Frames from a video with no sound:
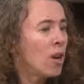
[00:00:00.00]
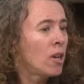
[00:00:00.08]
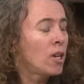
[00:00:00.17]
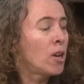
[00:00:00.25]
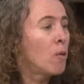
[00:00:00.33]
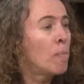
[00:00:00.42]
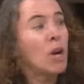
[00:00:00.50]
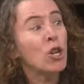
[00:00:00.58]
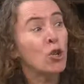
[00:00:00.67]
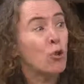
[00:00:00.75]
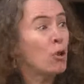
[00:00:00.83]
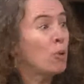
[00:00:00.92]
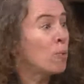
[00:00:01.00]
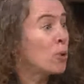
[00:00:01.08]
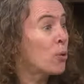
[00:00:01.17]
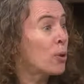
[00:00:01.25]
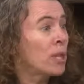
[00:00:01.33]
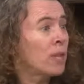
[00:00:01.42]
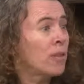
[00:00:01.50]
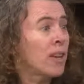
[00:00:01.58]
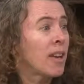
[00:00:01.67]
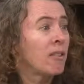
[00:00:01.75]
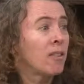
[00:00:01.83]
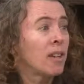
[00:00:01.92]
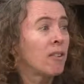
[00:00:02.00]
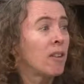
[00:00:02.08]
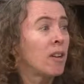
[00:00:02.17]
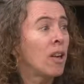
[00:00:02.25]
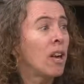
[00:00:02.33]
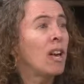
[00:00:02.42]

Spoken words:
you know, mushrooms or anything out there.